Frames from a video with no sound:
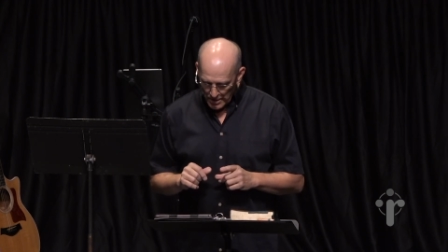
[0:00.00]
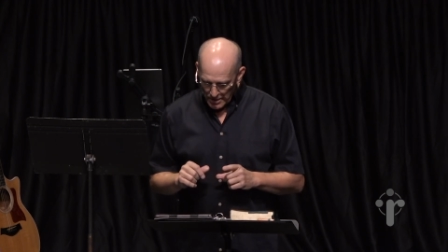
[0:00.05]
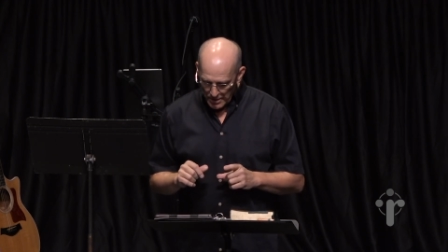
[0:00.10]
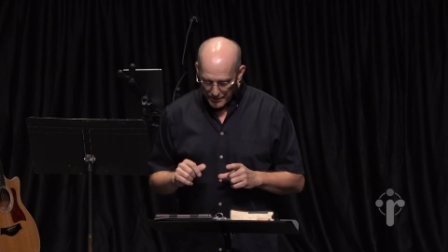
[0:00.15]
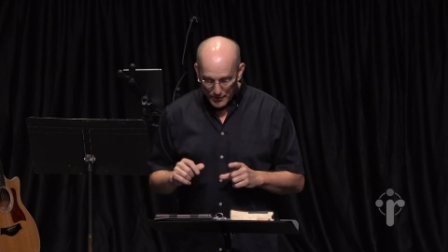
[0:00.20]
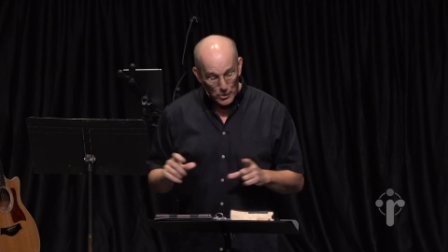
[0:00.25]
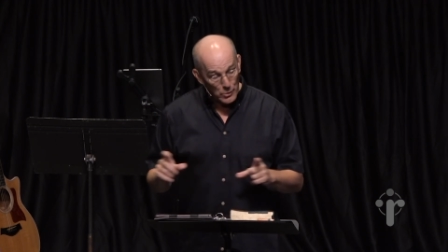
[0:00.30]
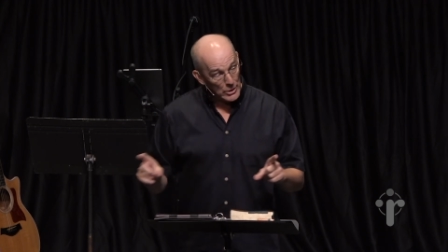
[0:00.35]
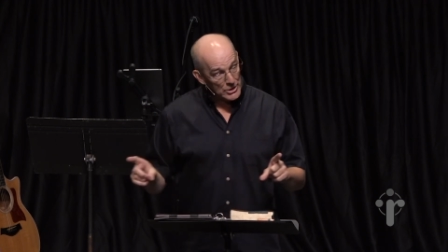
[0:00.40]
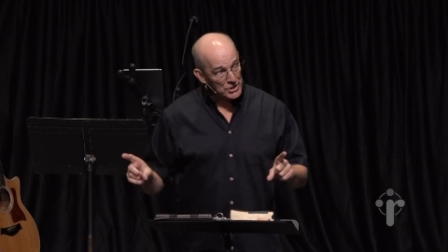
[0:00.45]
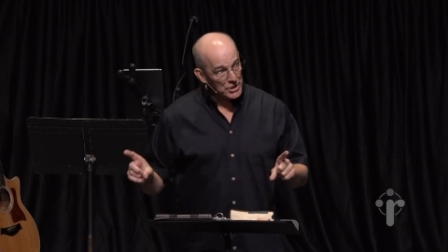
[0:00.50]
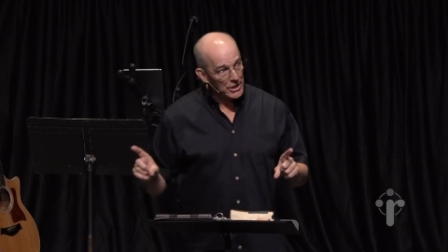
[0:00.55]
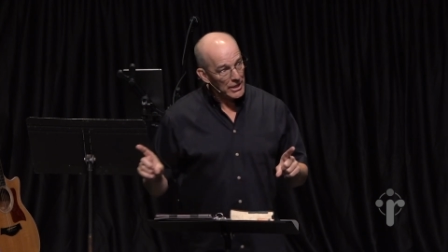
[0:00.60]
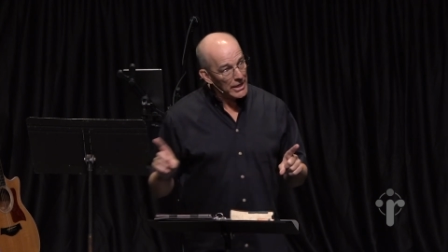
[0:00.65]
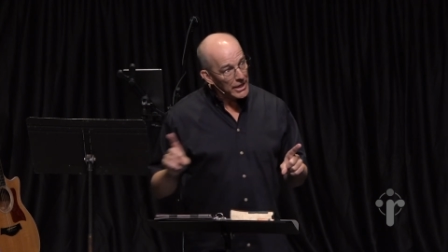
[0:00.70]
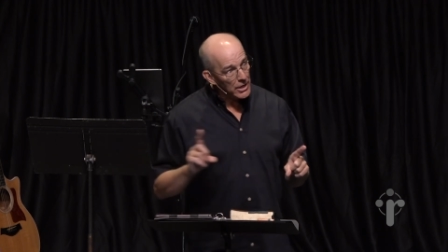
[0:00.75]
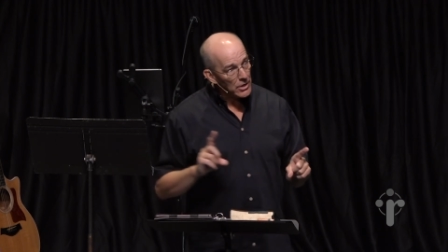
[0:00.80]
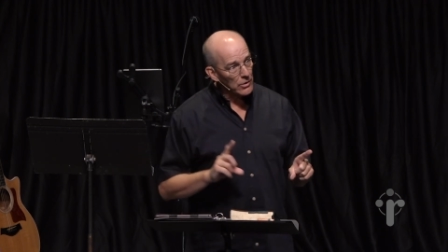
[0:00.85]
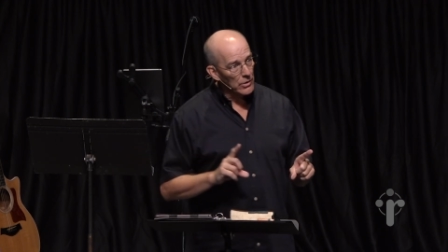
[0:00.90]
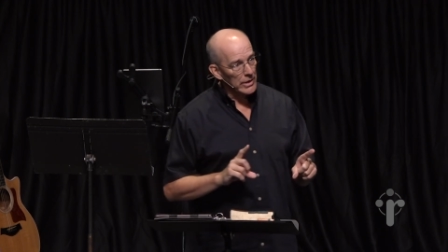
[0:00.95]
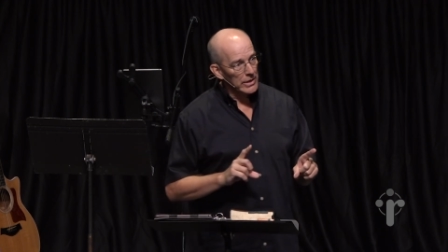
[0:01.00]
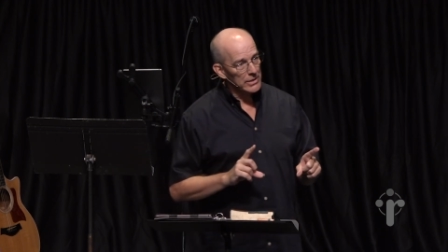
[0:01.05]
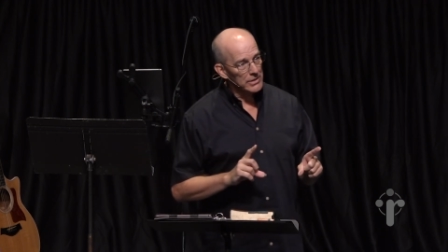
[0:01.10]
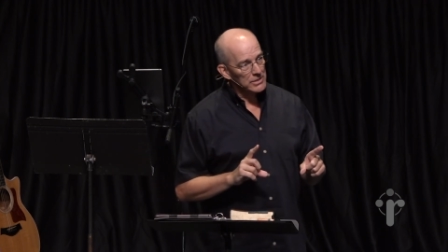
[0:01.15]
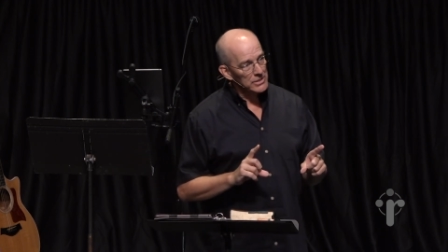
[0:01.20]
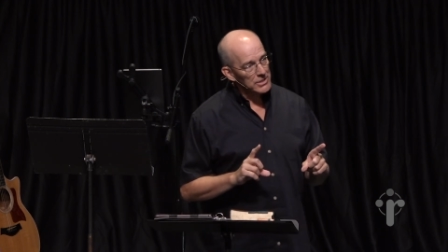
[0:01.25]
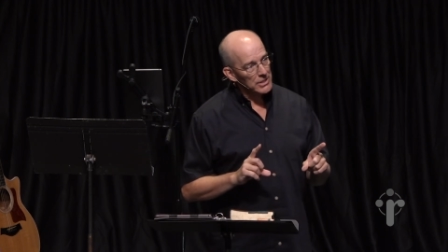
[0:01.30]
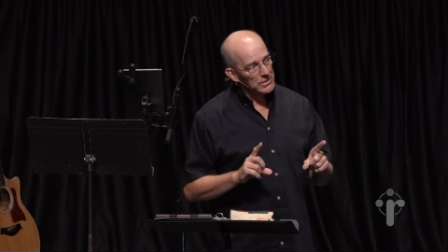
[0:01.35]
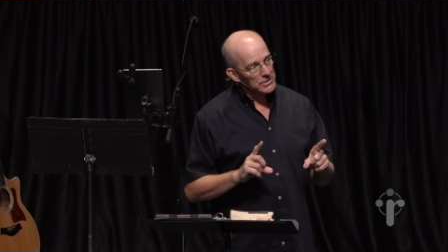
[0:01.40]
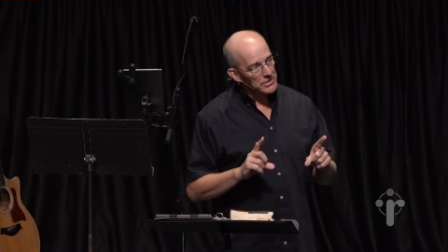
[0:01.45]
And the question here
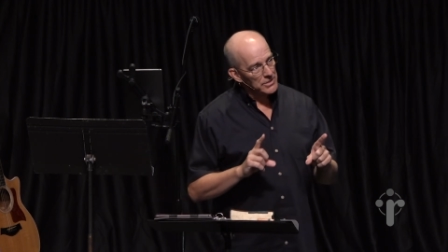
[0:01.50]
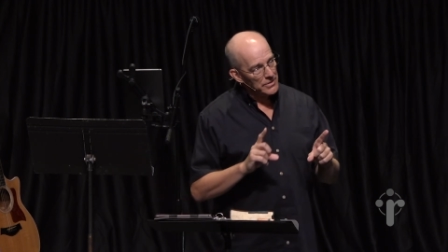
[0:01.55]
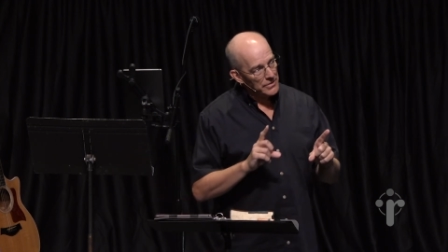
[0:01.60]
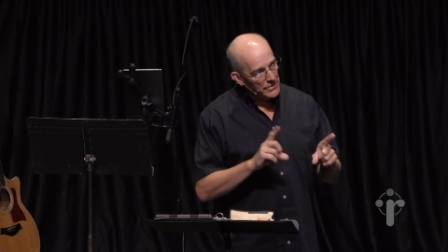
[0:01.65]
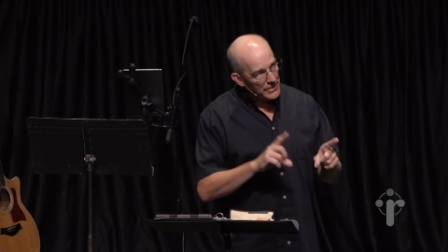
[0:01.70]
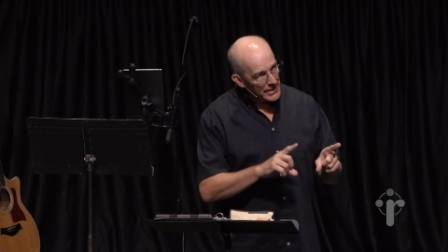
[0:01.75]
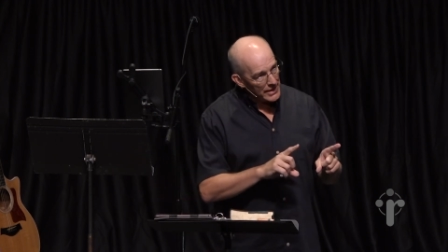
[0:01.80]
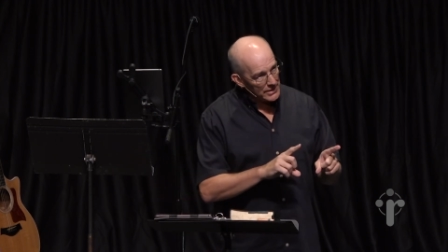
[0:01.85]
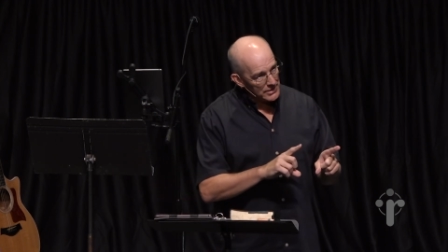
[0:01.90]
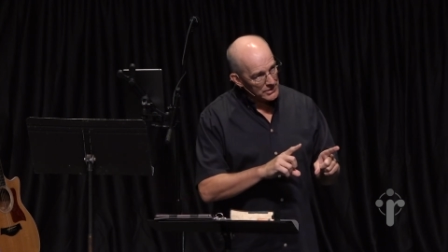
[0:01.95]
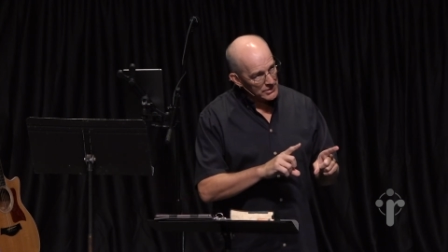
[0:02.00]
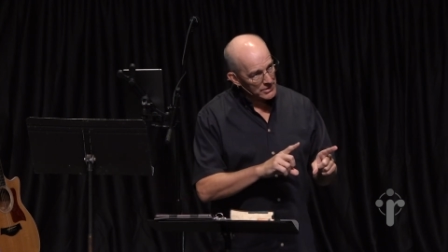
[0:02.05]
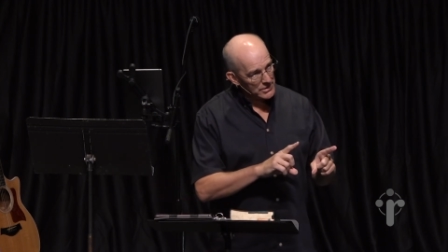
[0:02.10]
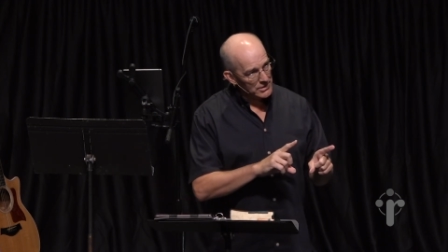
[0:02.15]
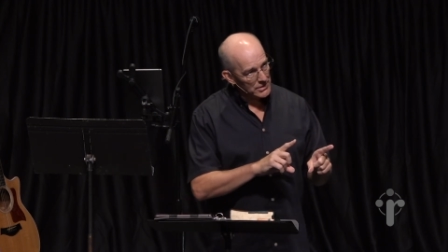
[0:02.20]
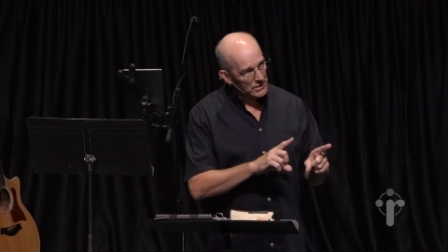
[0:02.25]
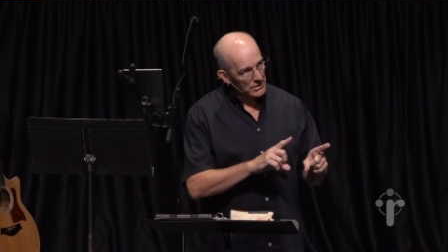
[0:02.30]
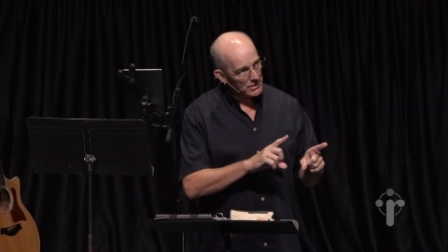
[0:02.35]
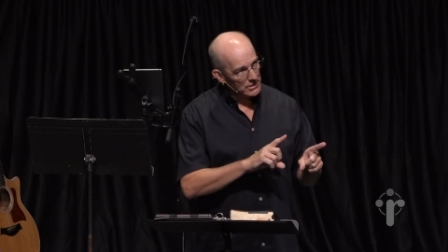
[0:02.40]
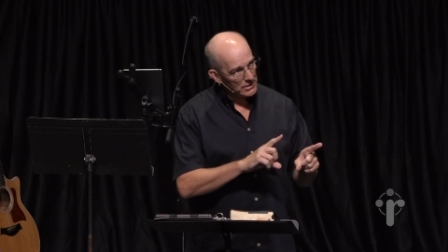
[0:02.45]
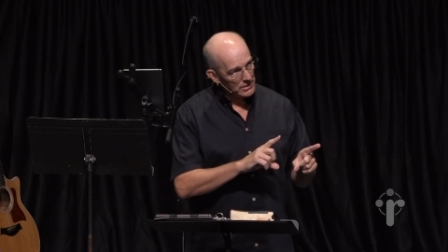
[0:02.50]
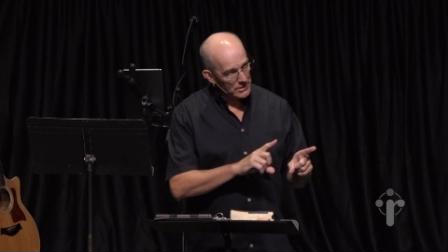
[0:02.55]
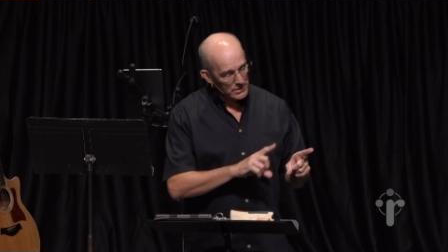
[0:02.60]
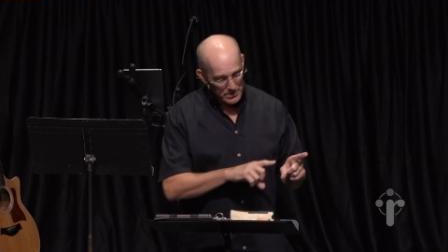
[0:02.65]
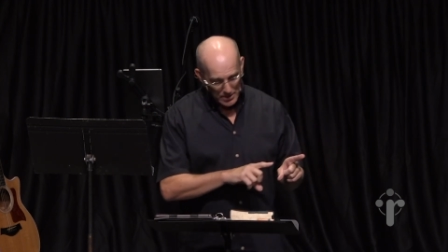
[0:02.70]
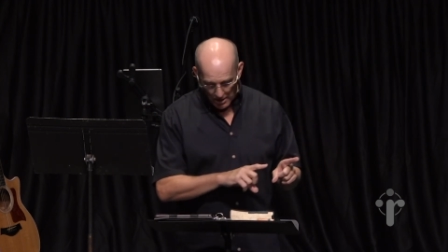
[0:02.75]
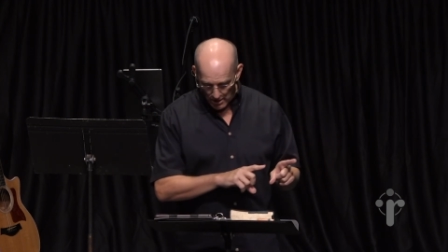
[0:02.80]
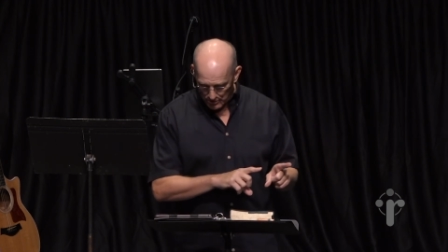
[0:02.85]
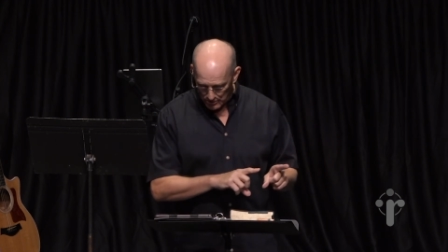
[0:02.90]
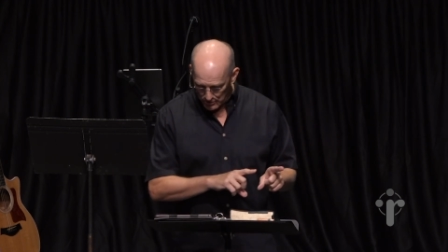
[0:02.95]
is, does this
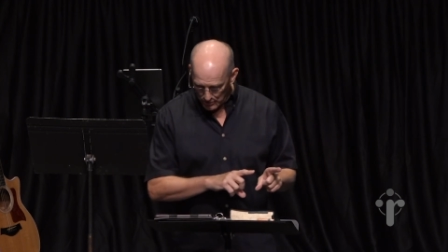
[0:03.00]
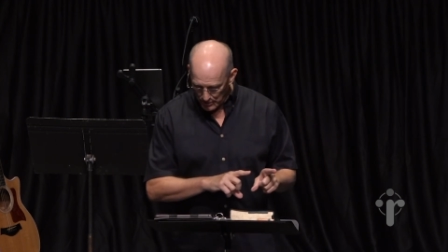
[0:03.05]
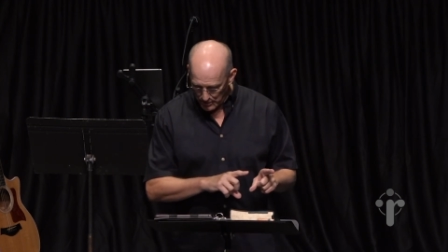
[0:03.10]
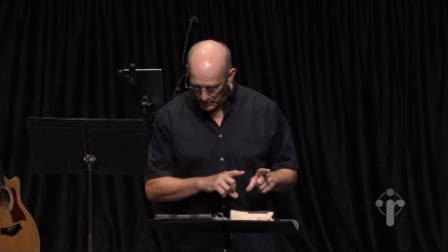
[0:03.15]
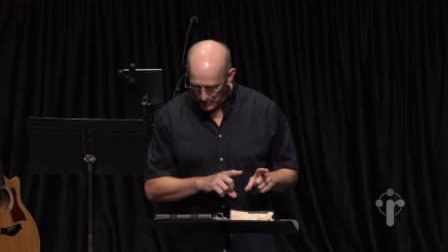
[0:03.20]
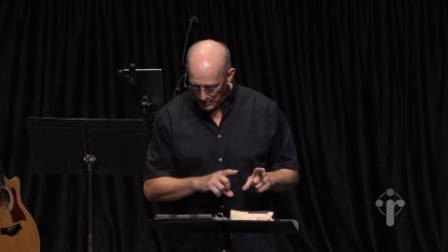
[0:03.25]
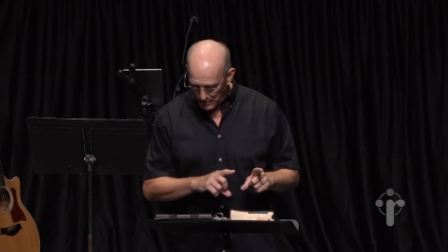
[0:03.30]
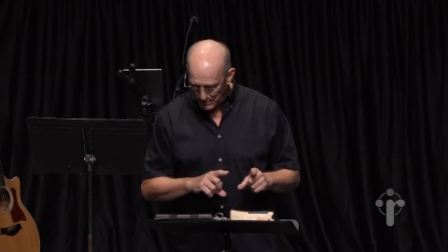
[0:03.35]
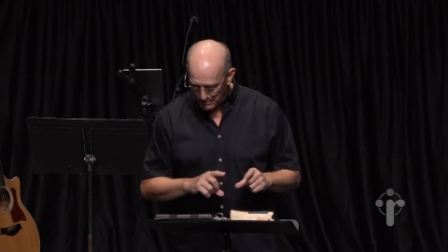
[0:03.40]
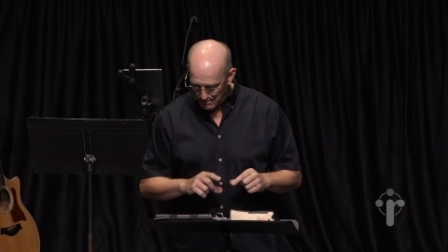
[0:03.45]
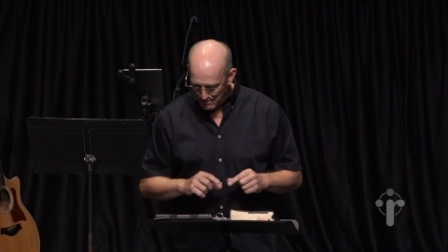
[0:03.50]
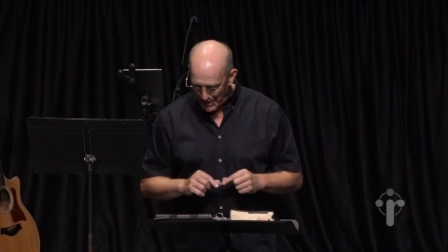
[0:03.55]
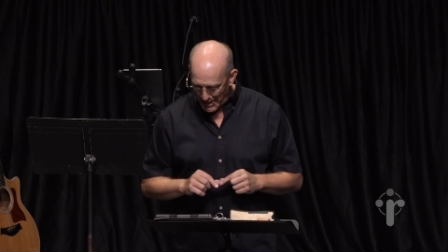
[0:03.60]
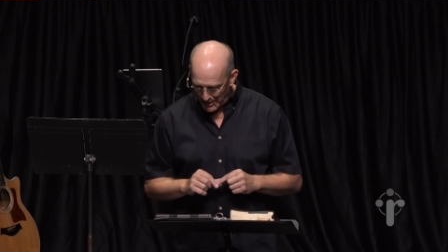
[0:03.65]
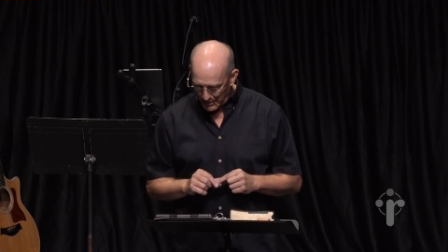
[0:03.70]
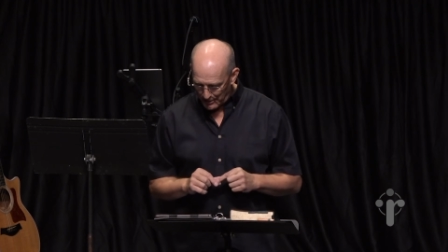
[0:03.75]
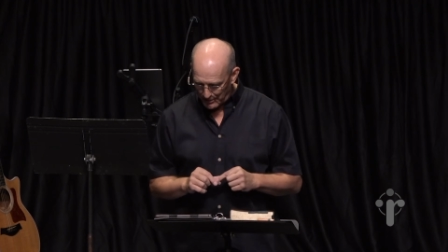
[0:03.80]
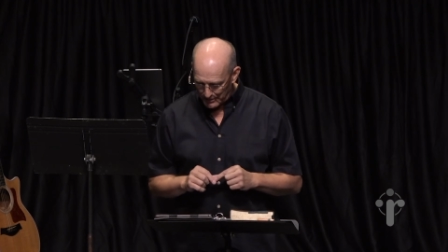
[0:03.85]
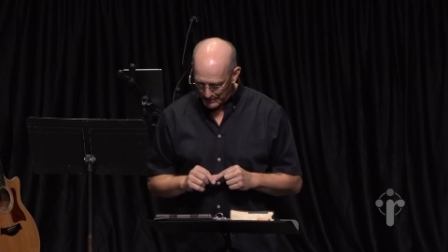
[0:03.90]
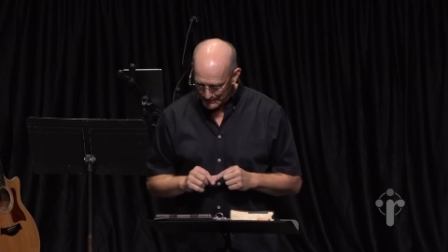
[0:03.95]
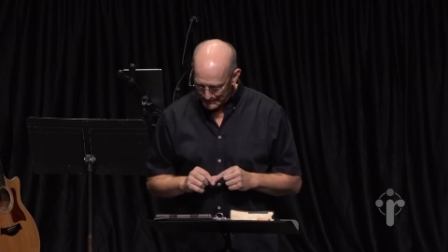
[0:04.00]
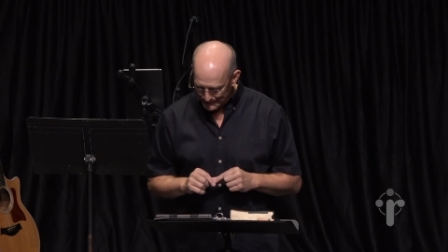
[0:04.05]
doctrine matter?